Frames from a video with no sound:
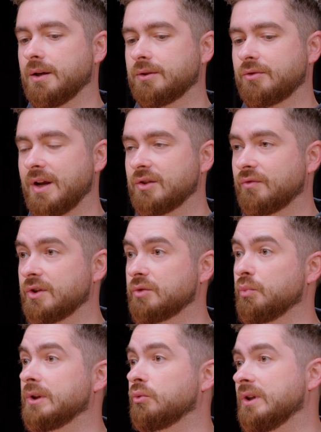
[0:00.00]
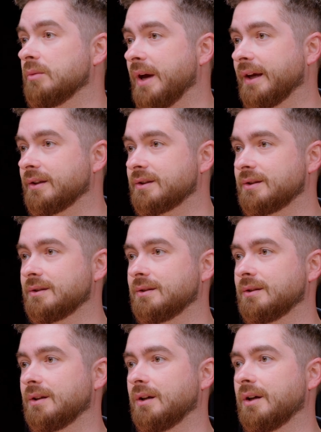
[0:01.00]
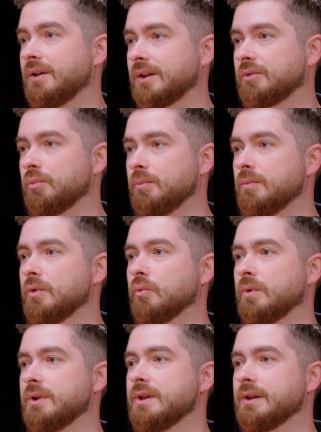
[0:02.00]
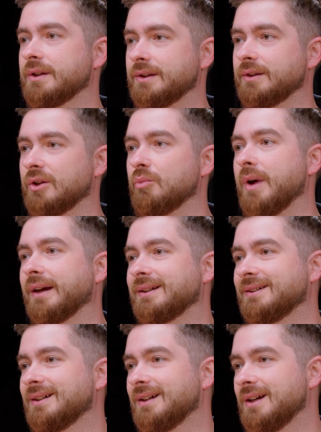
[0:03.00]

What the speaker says: transfers between banks, not within a single bank.